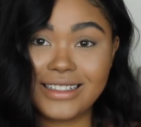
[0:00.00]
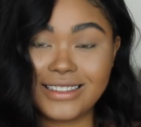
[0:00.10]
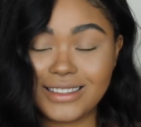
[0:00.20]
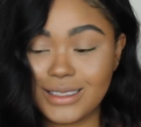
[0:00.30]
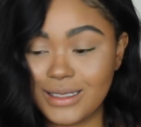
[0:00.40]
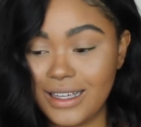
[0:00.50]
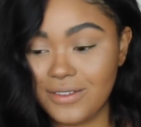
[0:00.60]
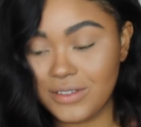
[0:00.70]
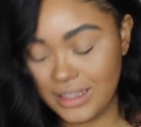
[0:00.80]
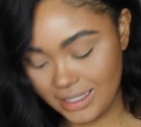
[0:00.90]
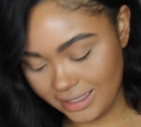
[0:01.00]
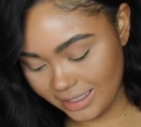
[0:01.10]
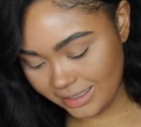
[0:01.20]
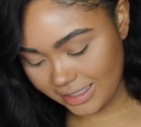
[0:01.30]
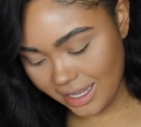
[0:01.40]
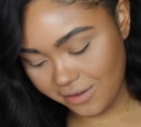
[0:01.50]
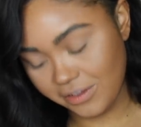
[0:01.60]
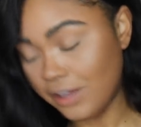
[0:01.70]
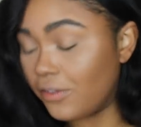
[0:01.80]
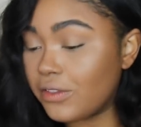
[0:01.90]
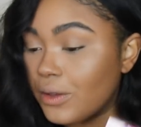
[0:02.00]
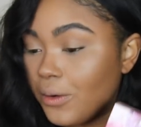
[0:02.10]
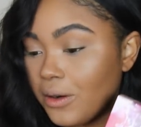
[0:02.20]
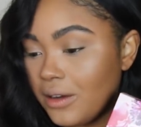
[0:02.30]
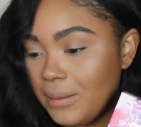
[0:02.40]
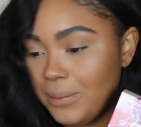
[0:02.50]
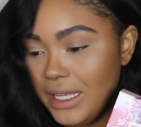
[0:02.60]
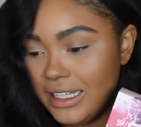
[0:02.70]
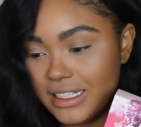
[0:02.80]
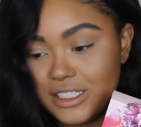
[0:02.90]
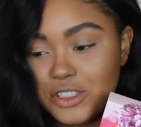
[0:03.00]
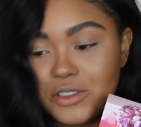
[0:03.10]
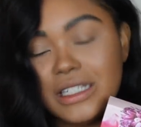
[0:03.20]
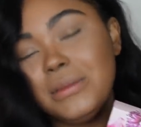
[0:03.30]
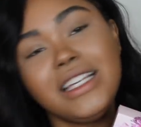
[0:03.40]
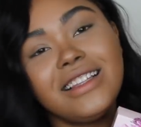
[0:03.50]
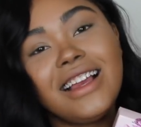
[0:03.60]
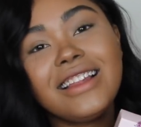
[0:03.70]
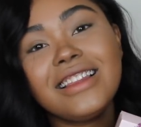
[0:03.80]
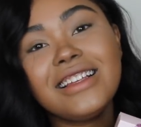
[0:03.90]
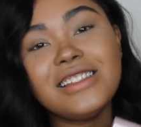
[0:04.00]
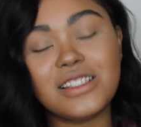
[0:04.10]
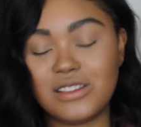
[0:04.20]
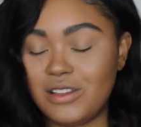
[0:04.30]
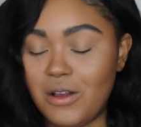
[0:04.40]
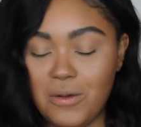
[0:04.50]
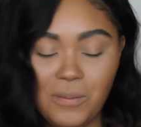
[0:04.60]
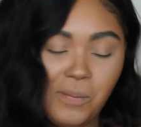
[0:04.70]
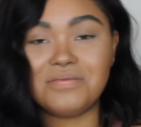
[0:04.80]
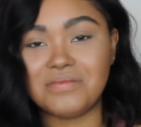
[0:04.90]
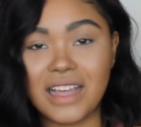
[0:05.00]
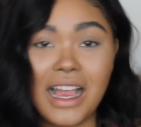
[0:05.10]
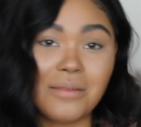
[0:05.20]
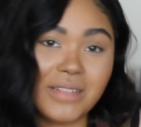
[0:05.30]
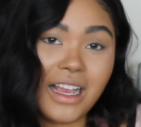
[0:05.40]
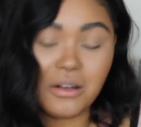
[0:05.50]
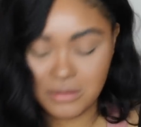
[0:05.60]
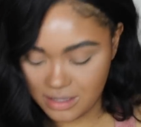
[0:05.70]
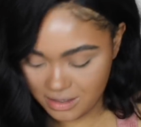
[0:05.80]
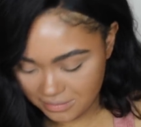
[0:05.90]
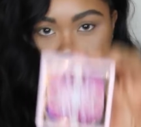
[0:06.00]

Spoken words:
into everything that's kind of like floral and pink and dreamy like this, so I'm down with it.